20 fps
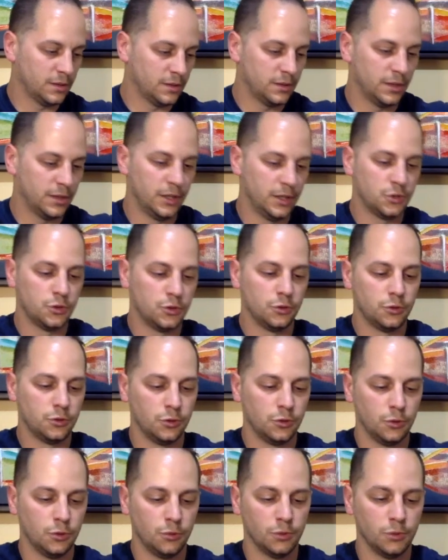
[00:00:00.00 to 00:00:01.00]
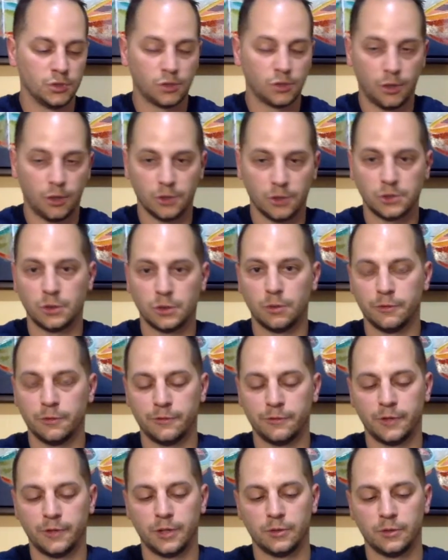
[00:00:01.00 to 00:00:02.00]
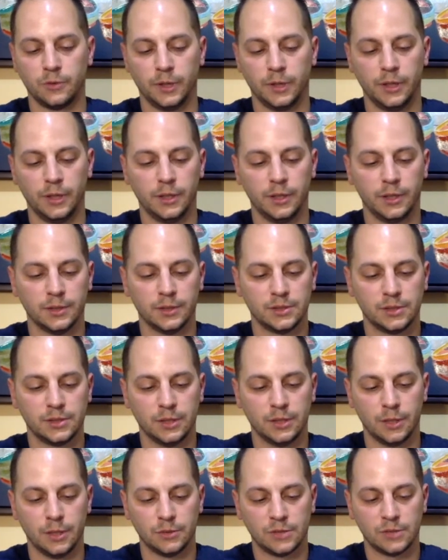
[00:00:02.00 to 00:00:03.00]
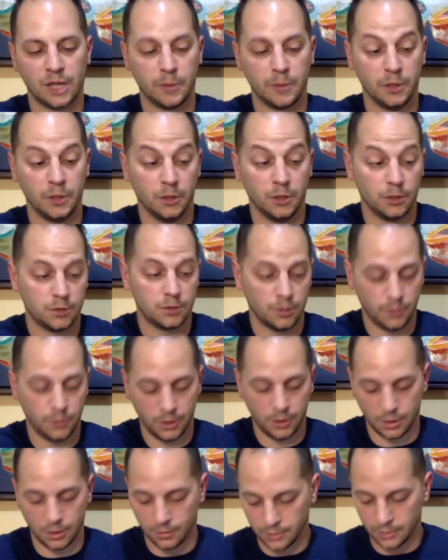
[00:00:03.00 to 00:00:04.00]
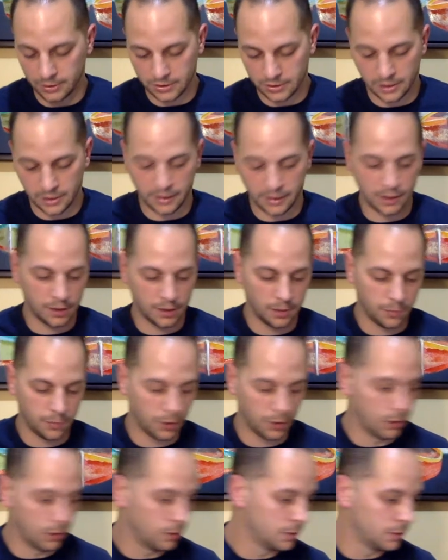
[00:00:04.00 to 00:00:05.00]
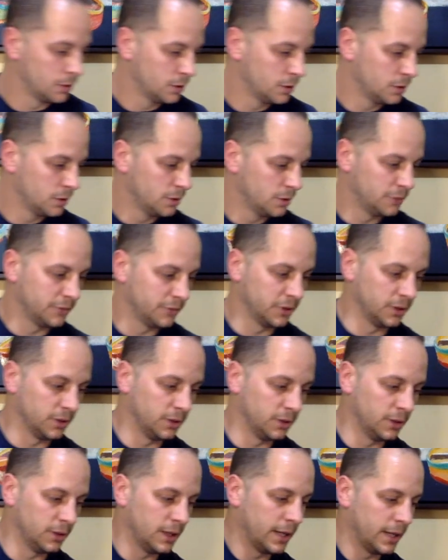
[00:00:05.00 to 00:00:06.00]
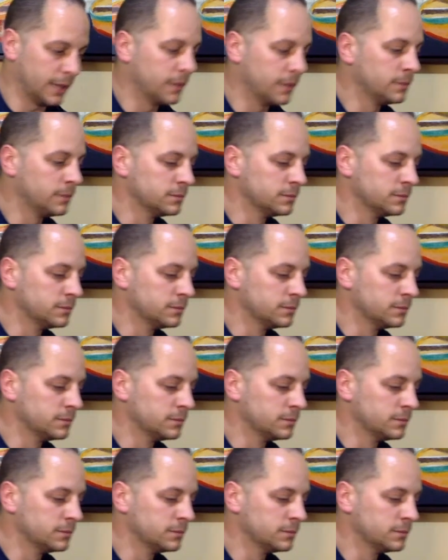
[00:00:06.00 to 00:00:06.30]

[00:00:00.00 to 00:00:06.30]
Issue 2 was also a fun read, and it's, you know, it's got me hooked. I mean, you know, like I said, I got it on pull for the little guy.